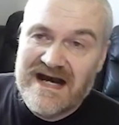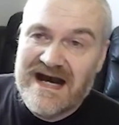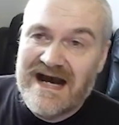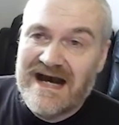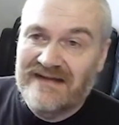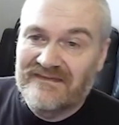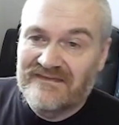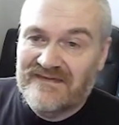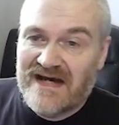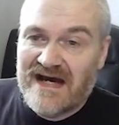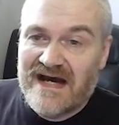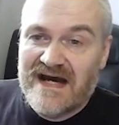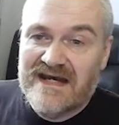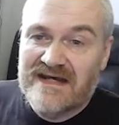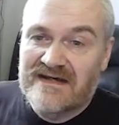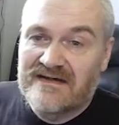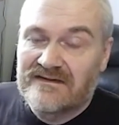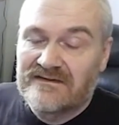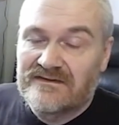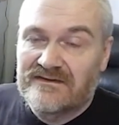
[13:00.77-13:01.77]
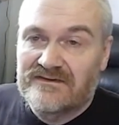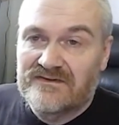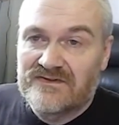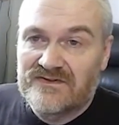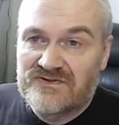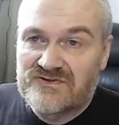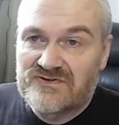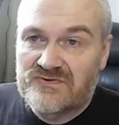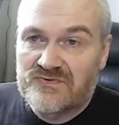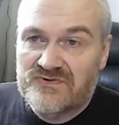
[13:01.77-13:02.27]
and higher
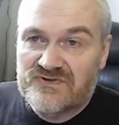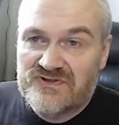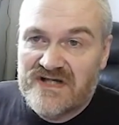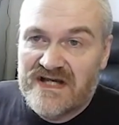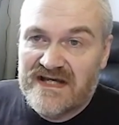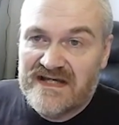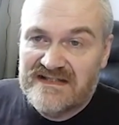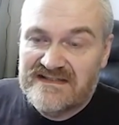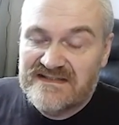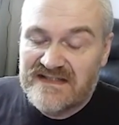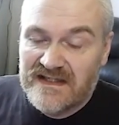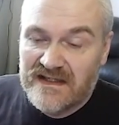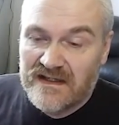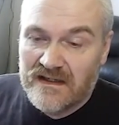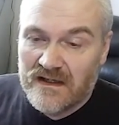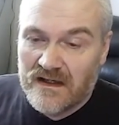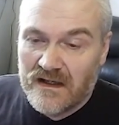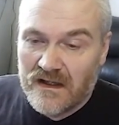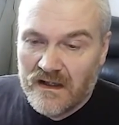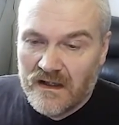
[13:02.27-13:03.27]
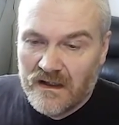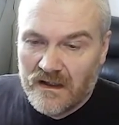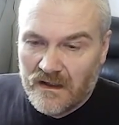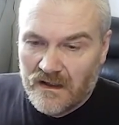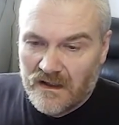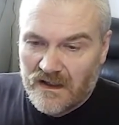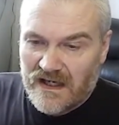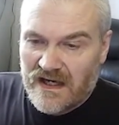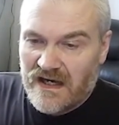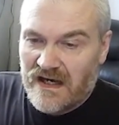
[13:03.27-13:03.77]
than 280.
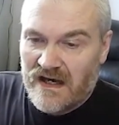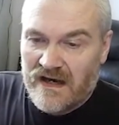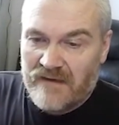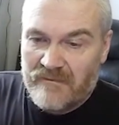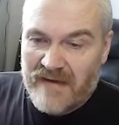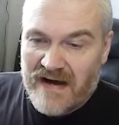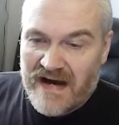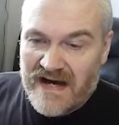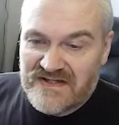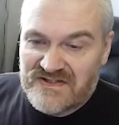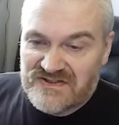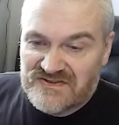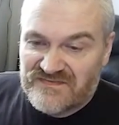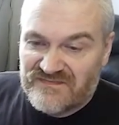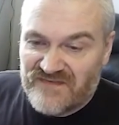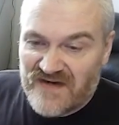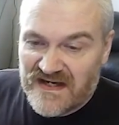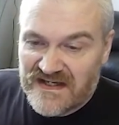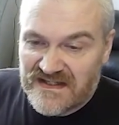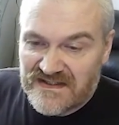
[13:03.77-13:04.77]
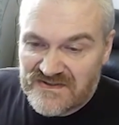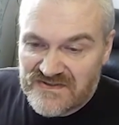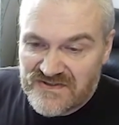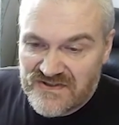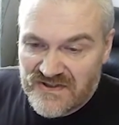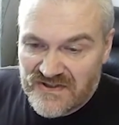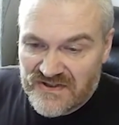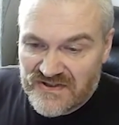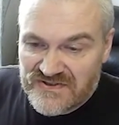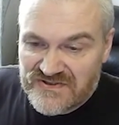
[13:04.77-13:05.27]
I just find
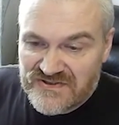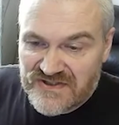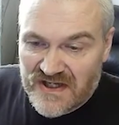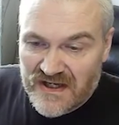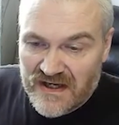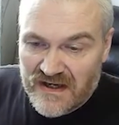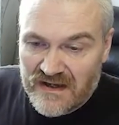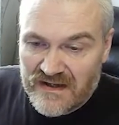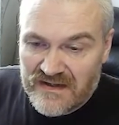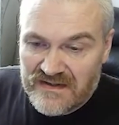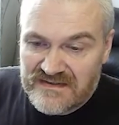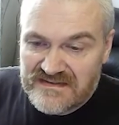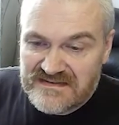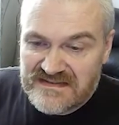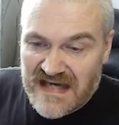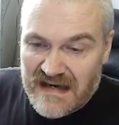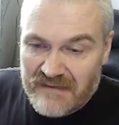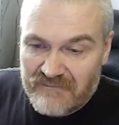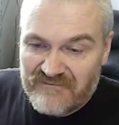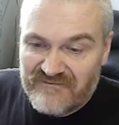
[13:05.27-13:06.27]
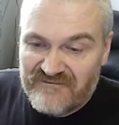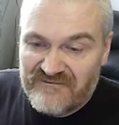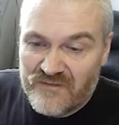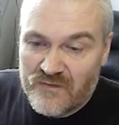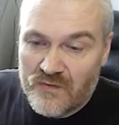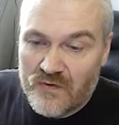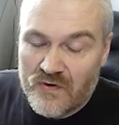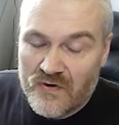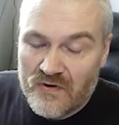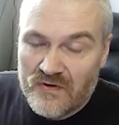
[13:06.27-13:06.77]
that tap
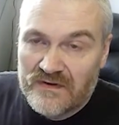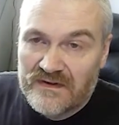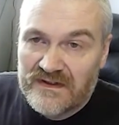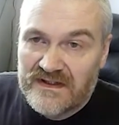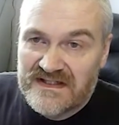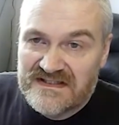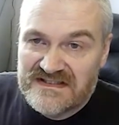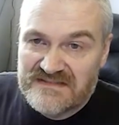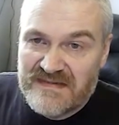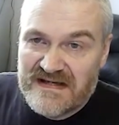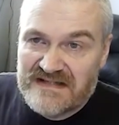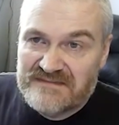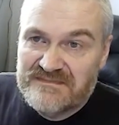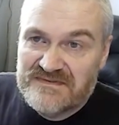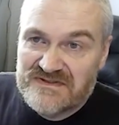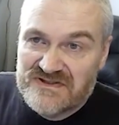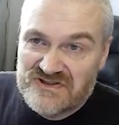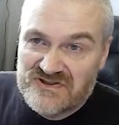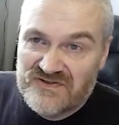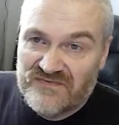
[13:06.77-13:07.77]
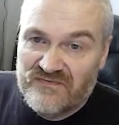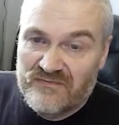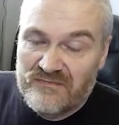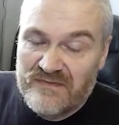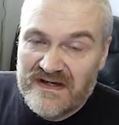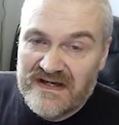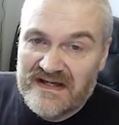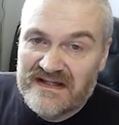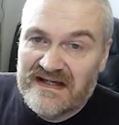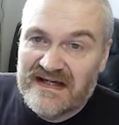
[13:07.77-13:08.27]
4 is the best position for
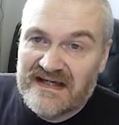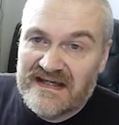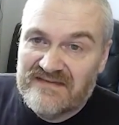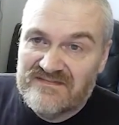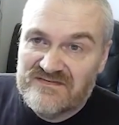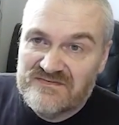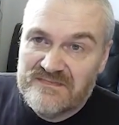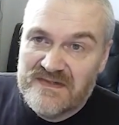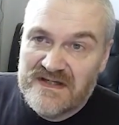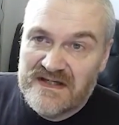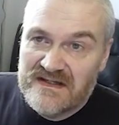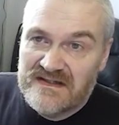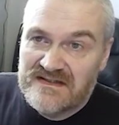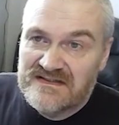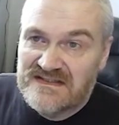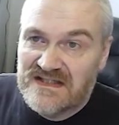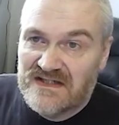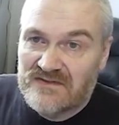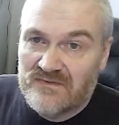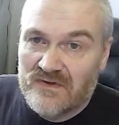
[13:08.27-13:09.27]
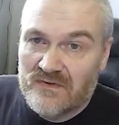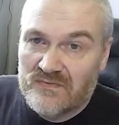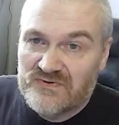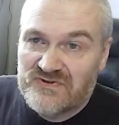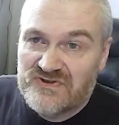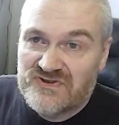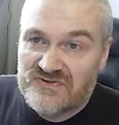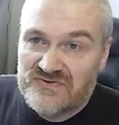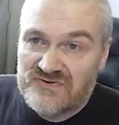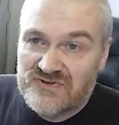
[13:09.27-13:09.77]
me, and that gives me 0
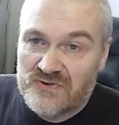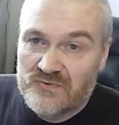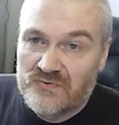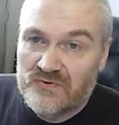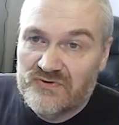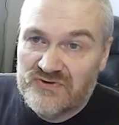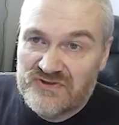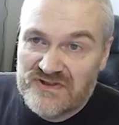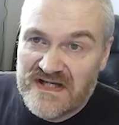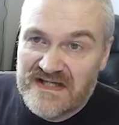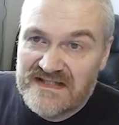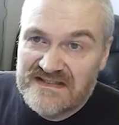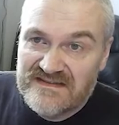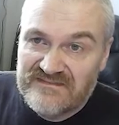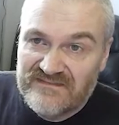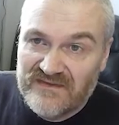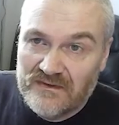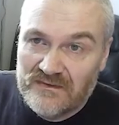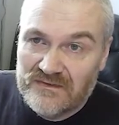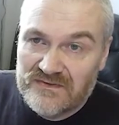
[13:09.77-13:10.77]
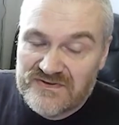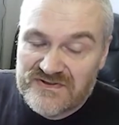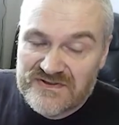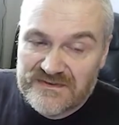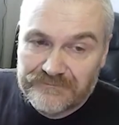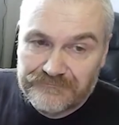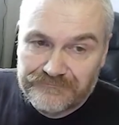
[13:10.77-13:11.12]
to 280 volts.